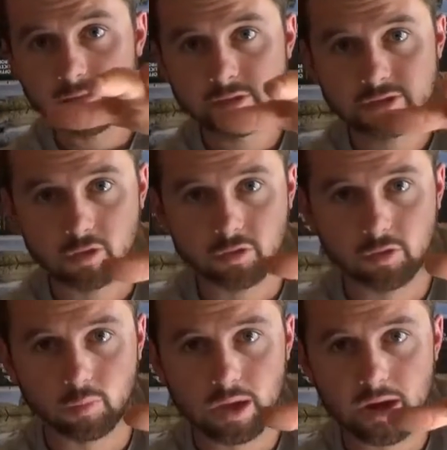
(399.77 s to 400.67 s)

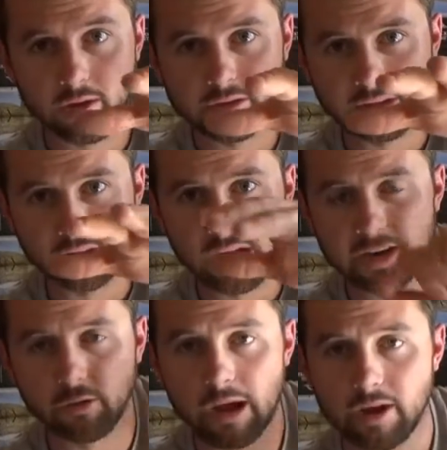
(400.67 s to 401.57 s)
circle around and
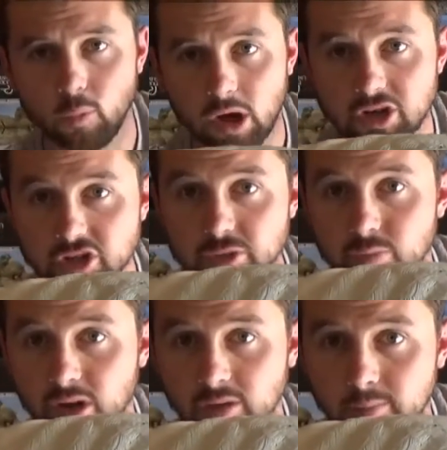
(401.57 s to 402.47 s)
glide around and watch your
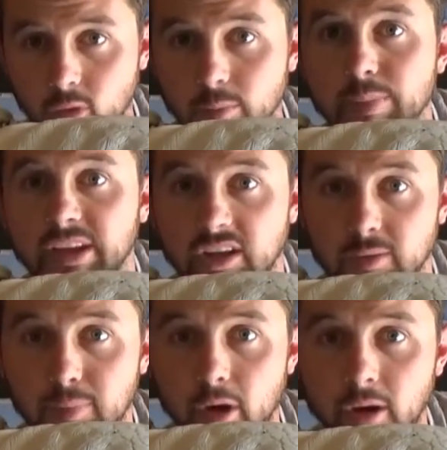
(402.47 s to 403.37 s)
spread a little more and pick you
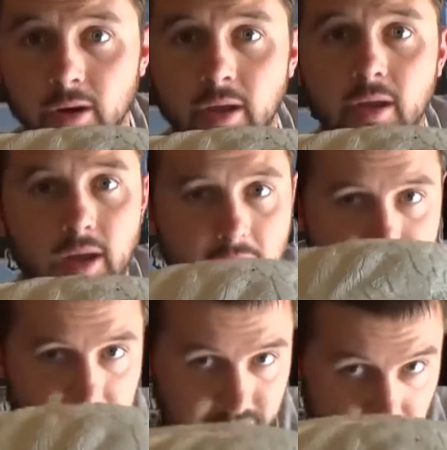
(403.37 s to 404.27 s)
apart, I
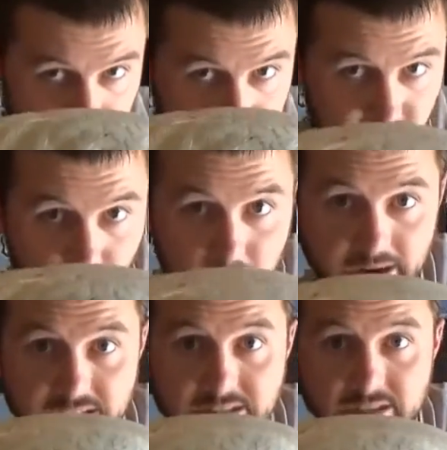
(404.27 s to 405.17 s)
definitely think full
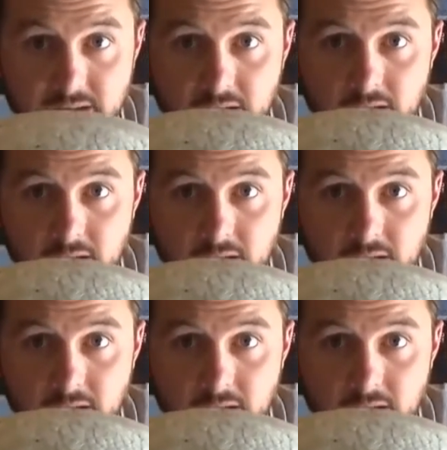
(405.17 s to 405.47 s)
bodies